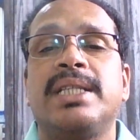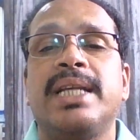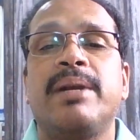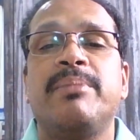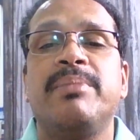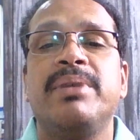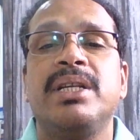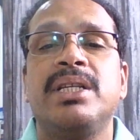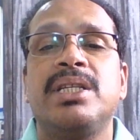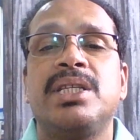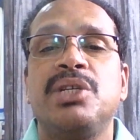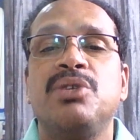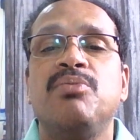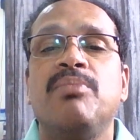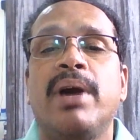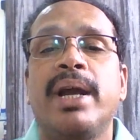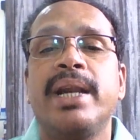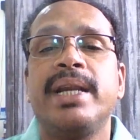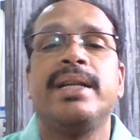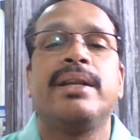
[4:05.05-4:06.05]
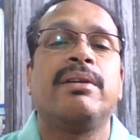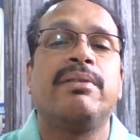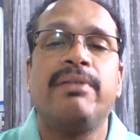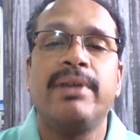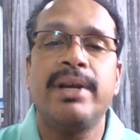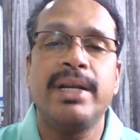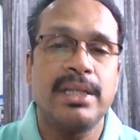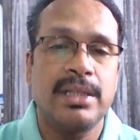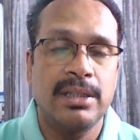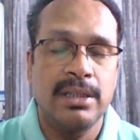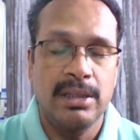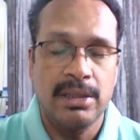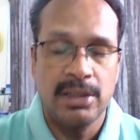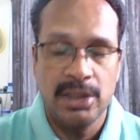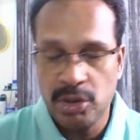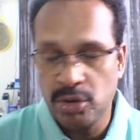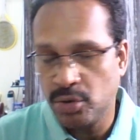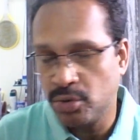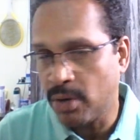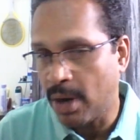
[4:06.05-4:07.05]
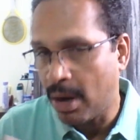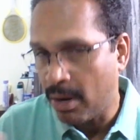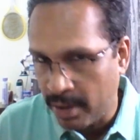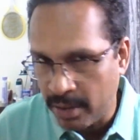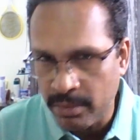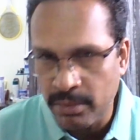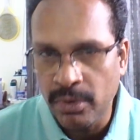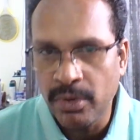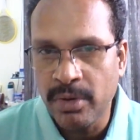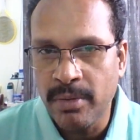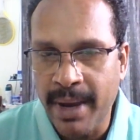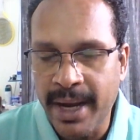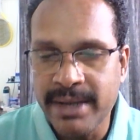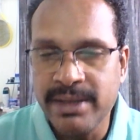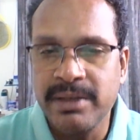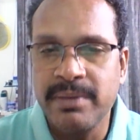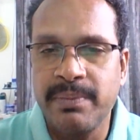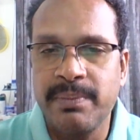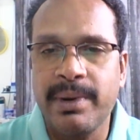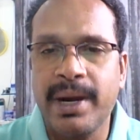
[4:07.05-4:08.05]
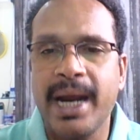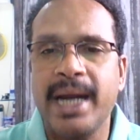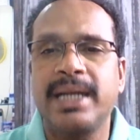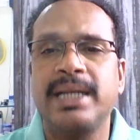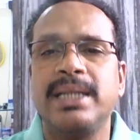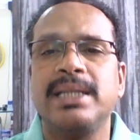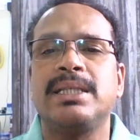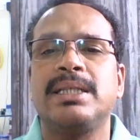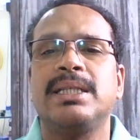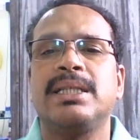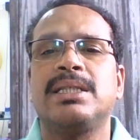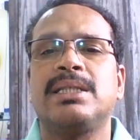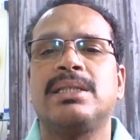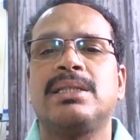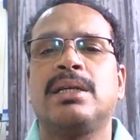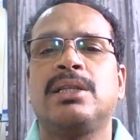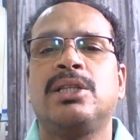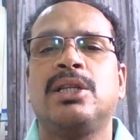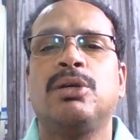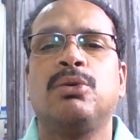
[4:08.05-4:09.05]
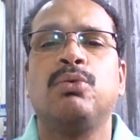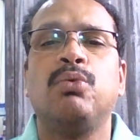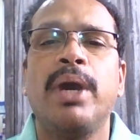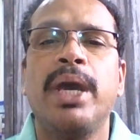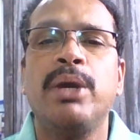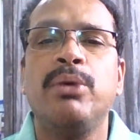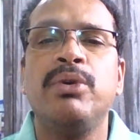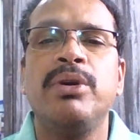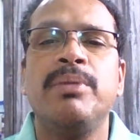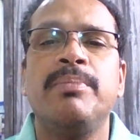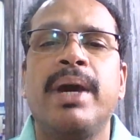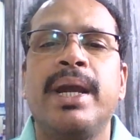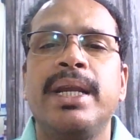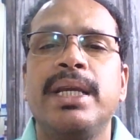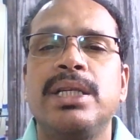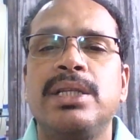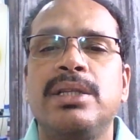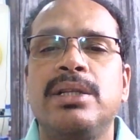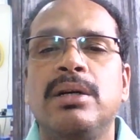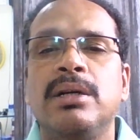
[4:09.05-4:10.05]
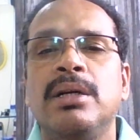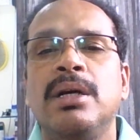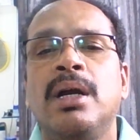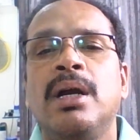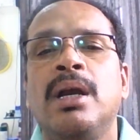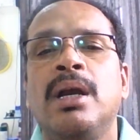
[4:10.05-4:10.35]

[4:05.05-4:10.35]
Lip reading: That means human intervention due to our own management practices and the way we manage the